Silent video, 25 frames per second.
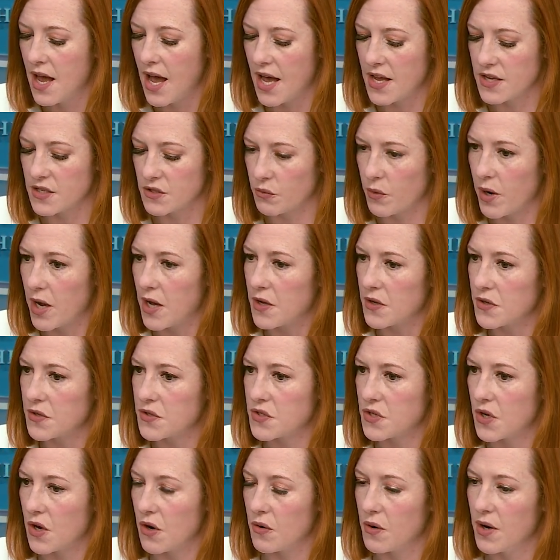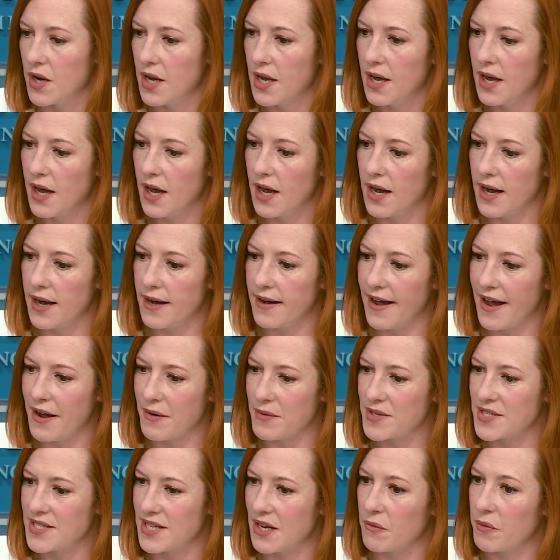as well. So I
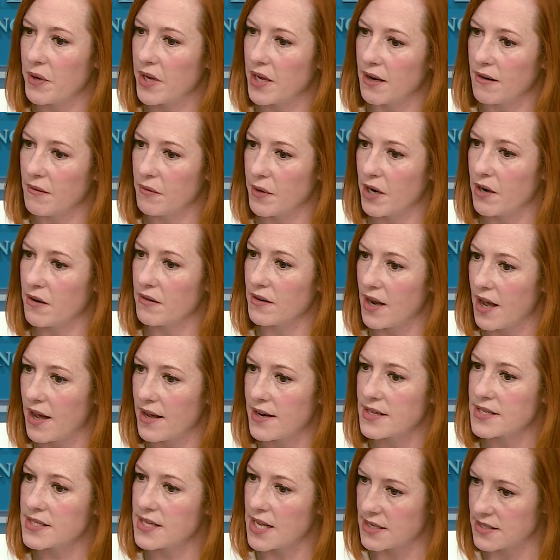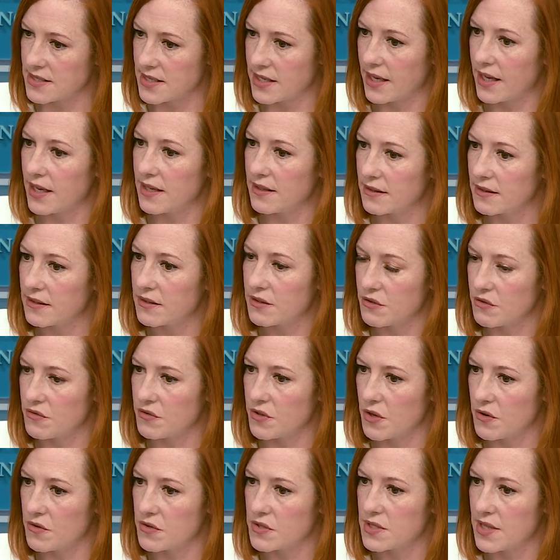would say we are not assessing it through
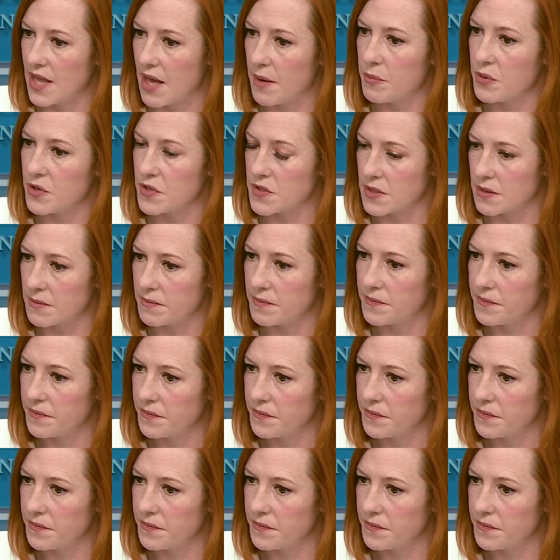that prism.